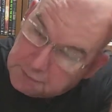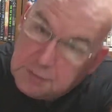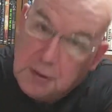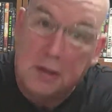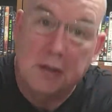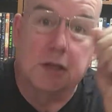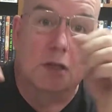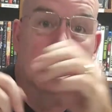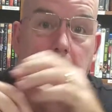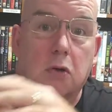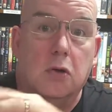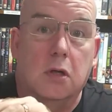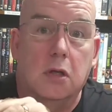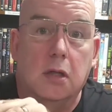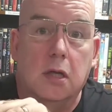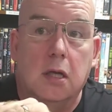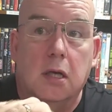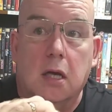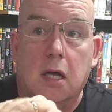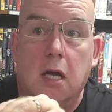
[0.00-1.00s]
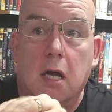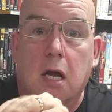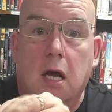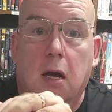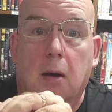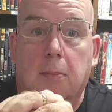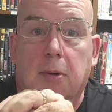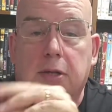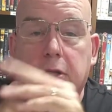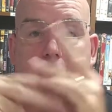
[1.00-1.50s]
find it locally.
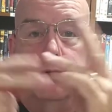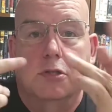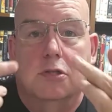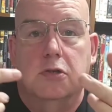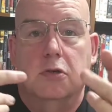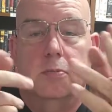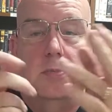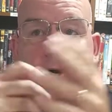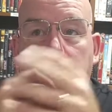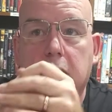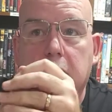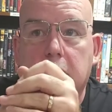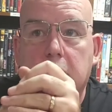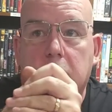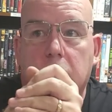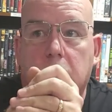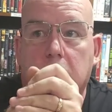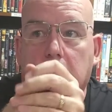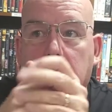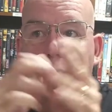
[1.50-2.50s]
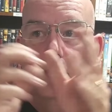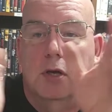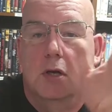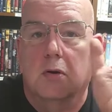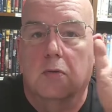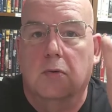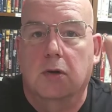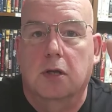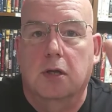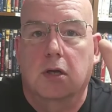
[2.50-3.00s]
But those two books will give you a
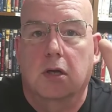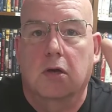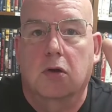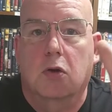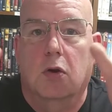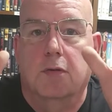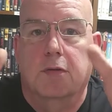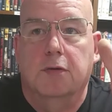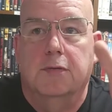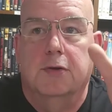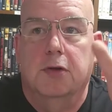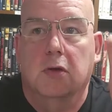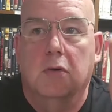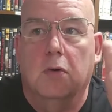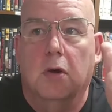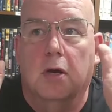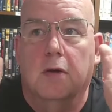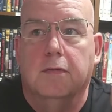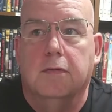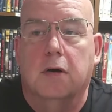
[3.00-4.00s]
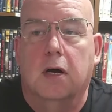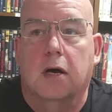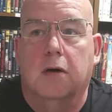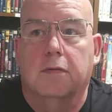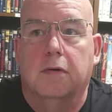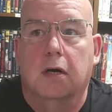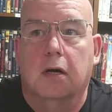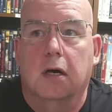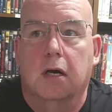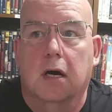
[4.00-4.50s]
really good overview
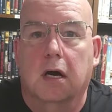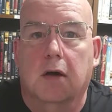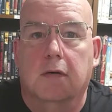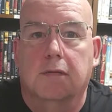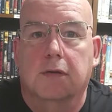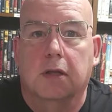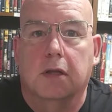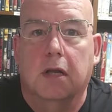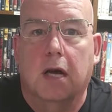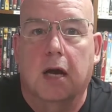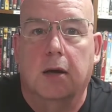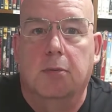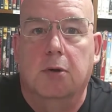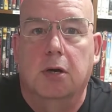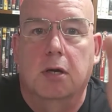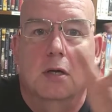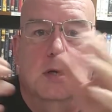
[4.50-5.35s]
of the library.